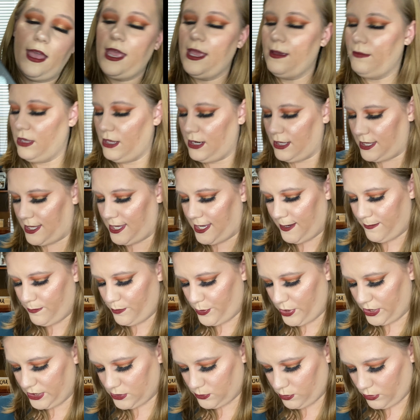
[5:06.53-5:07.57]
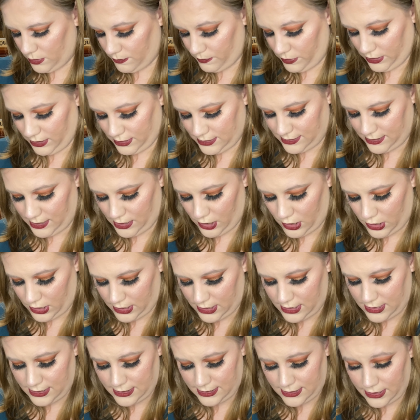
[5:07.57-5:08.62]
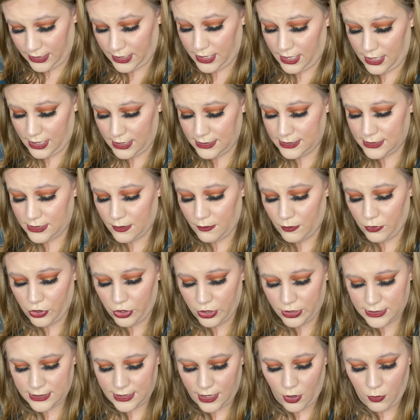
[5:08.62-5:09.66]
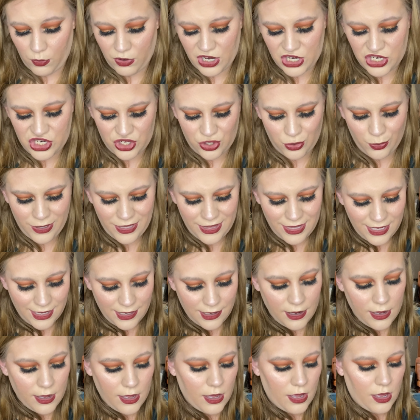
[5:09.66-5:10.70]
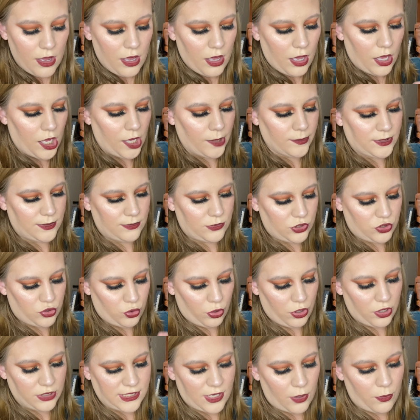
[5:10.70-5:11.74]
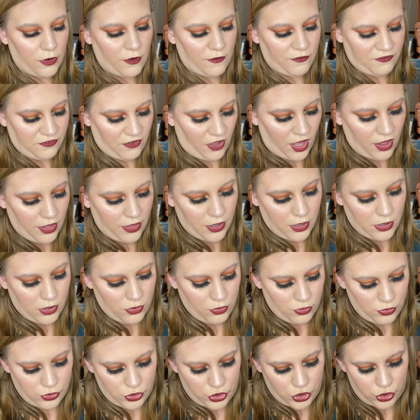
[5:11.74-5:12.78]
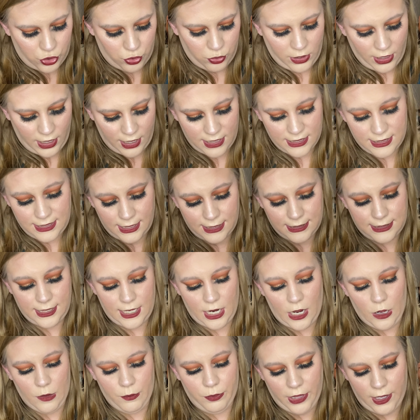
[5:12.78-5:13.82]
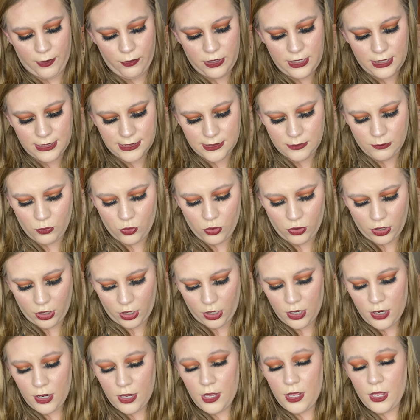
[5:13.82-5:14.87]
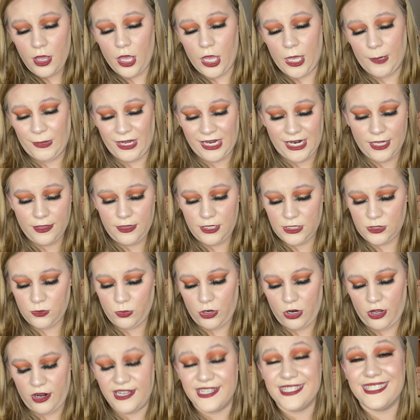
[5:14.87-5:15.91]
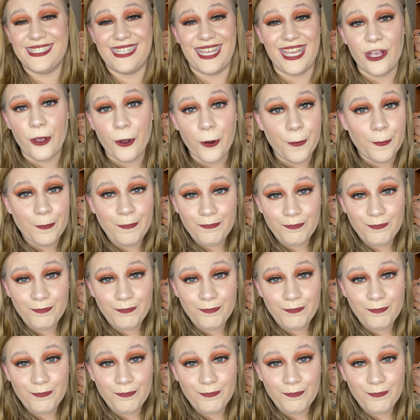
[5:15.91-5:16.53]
am going to keep this one because there is, again, some looks that I want to do with it. Some tutorials I want to follow to kind of test it out and play with it some more. I got this one on a sale